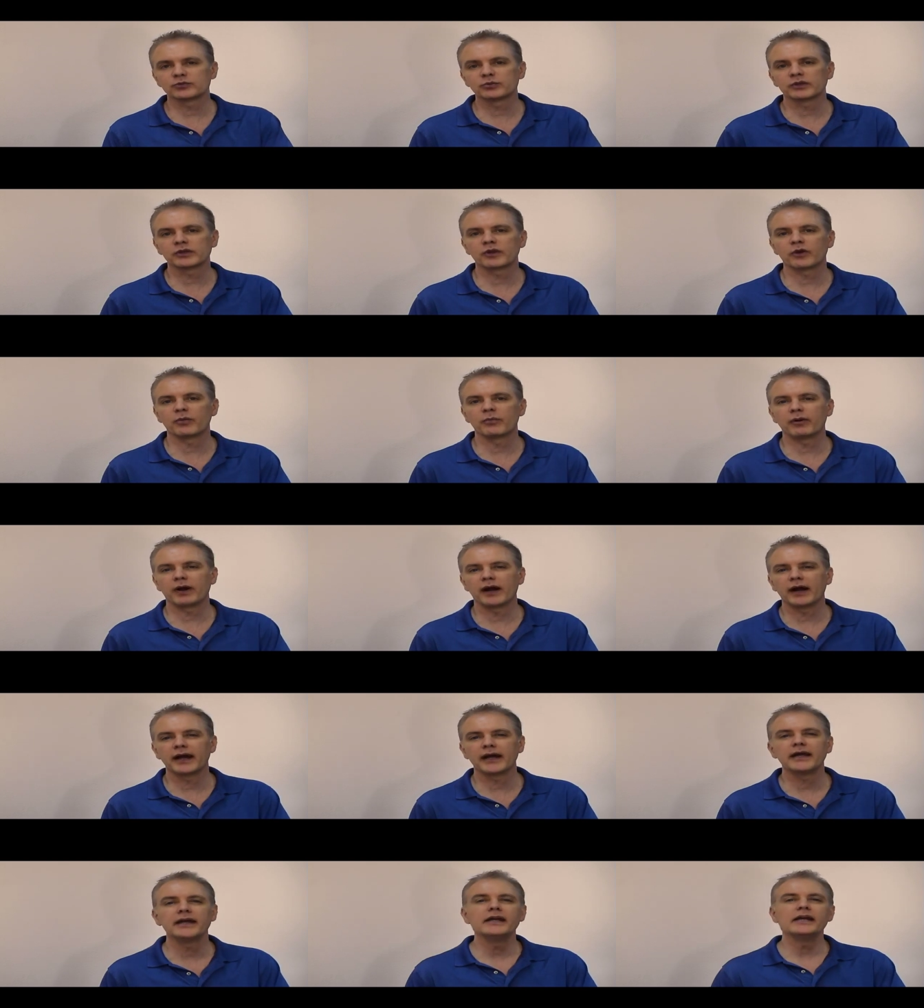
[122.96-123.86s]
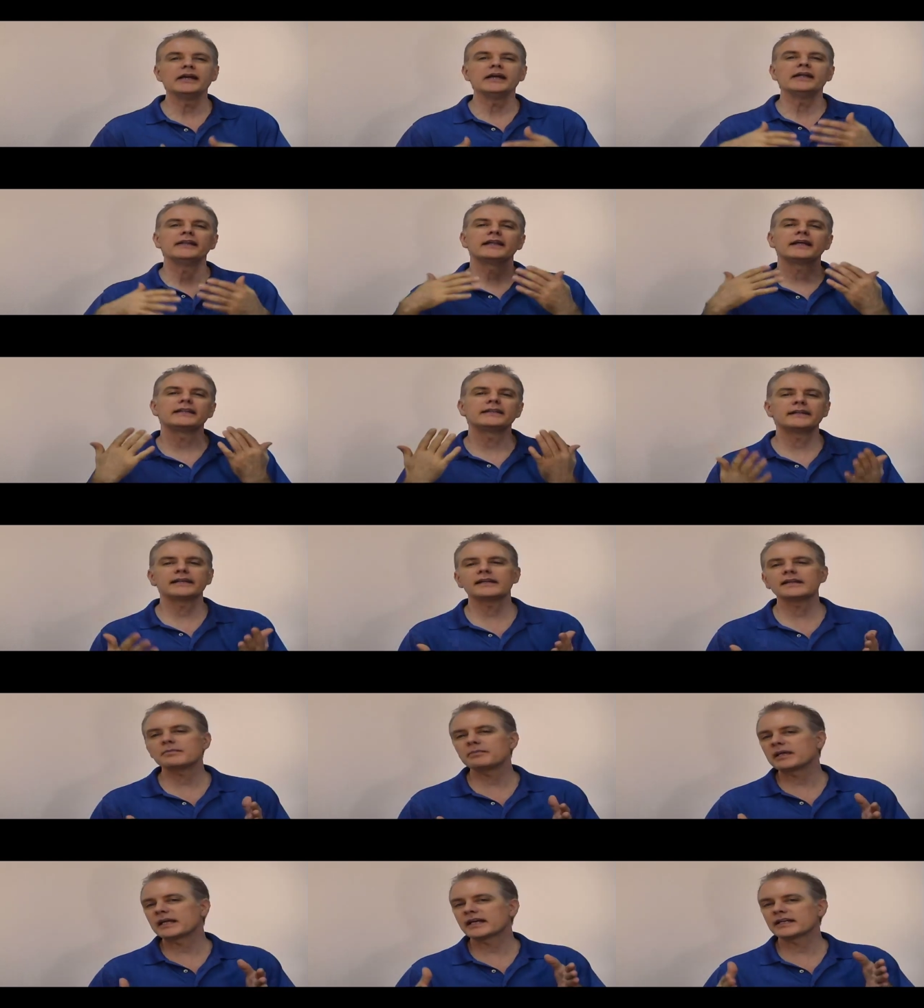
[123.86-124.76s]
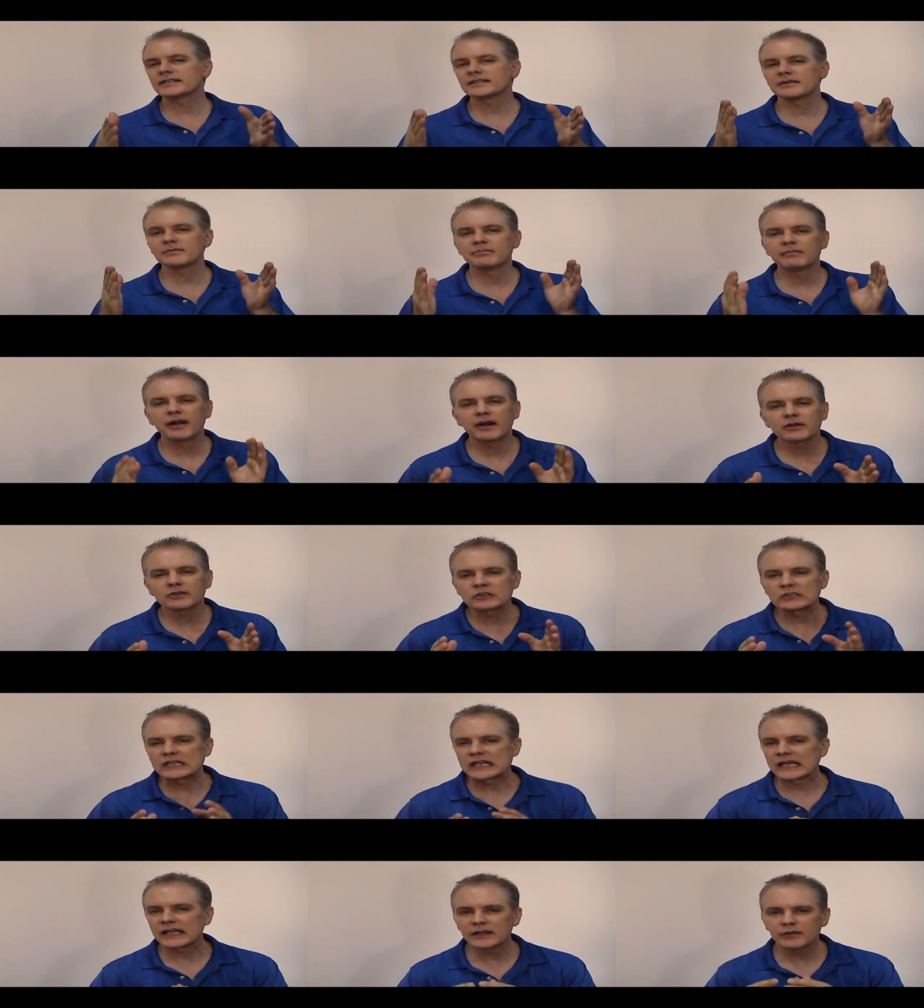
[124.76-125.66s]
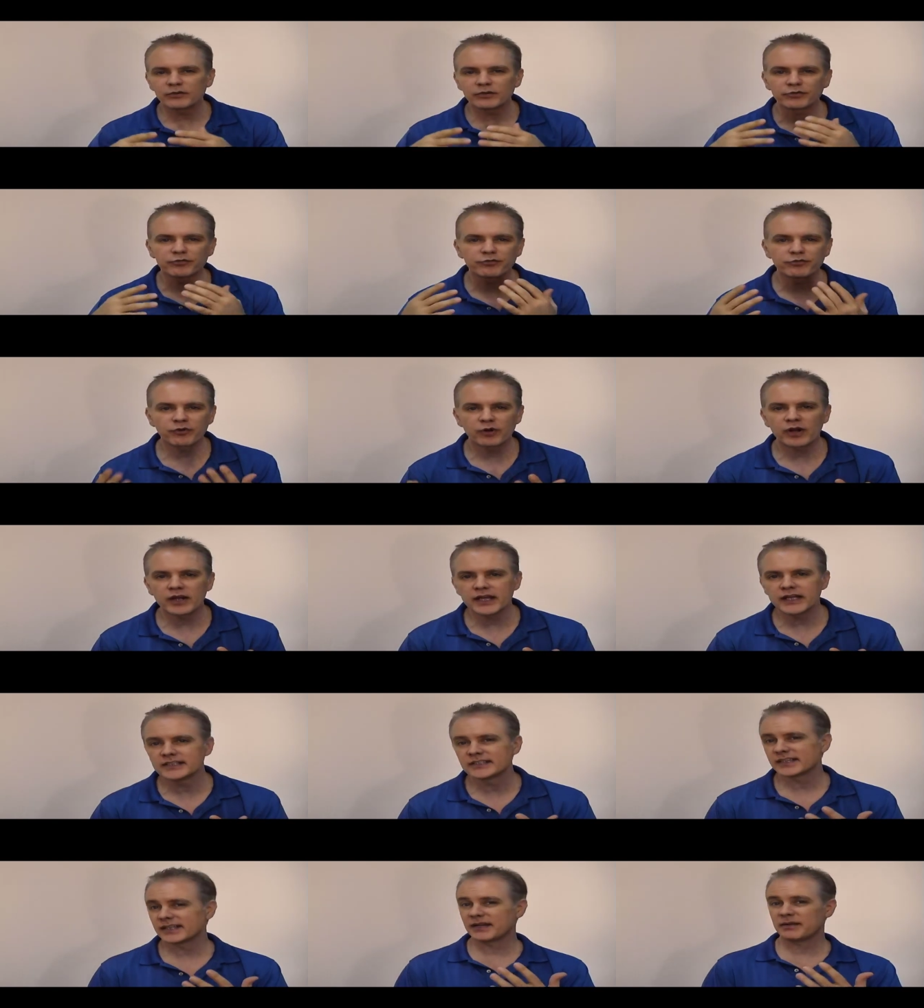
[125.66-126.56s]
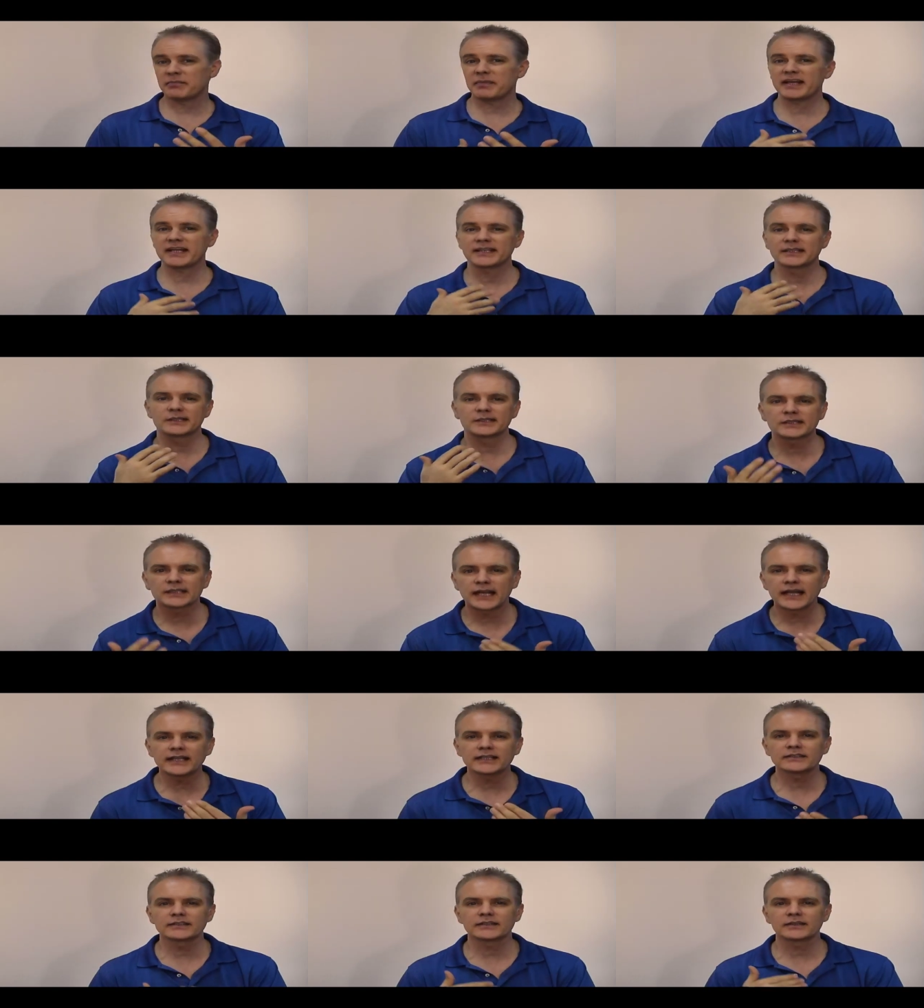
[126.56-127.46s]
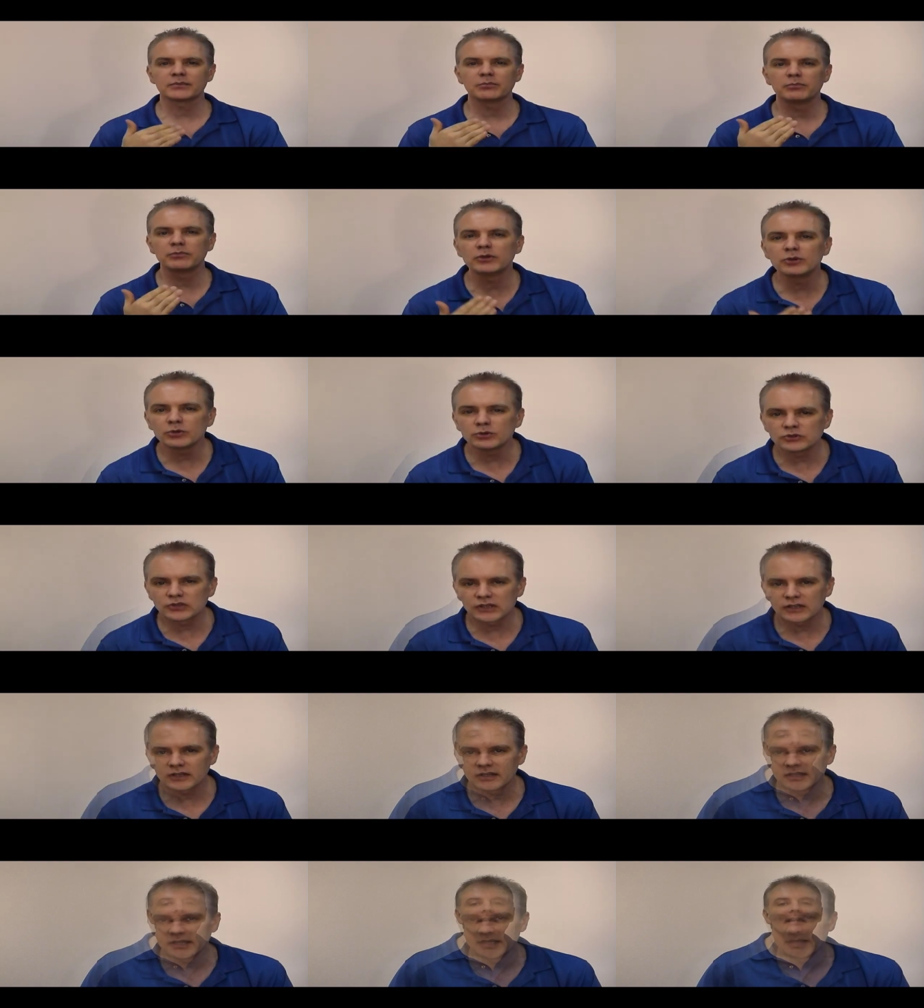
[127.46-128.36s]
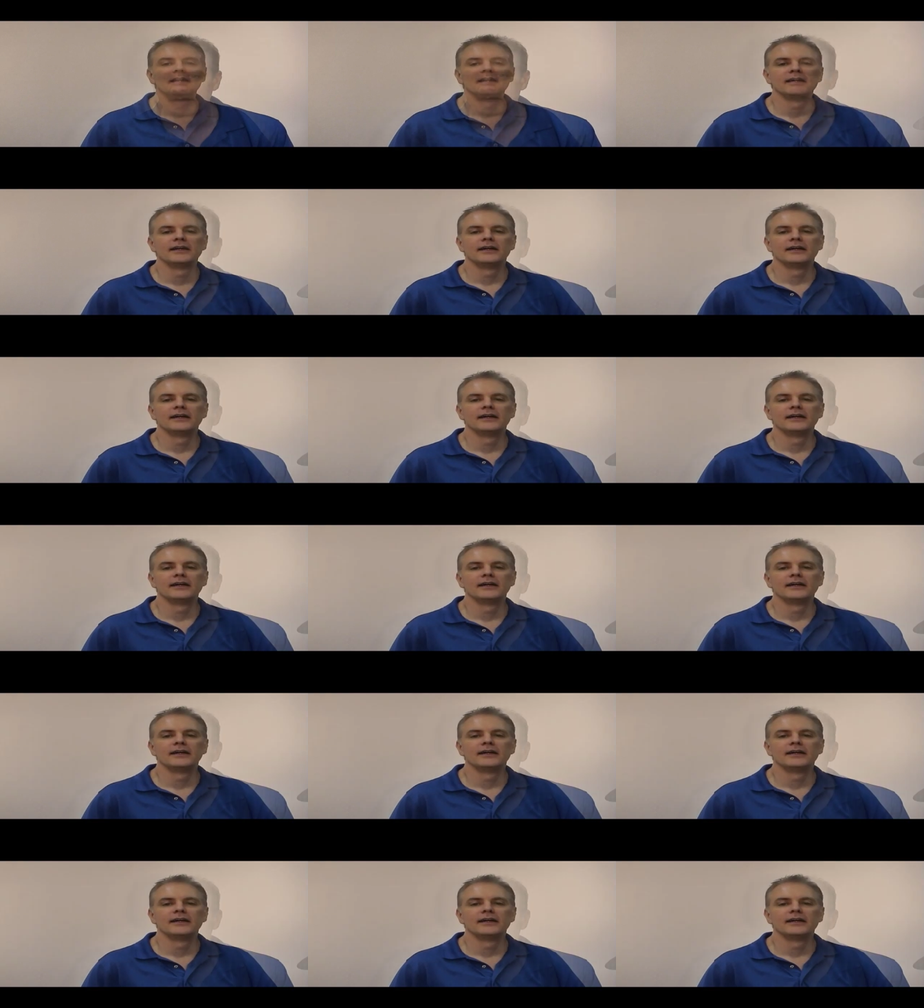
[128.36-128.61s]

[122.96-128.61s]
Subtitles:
would go by. They did it because it marks the end of a phrase and it makes sense musically.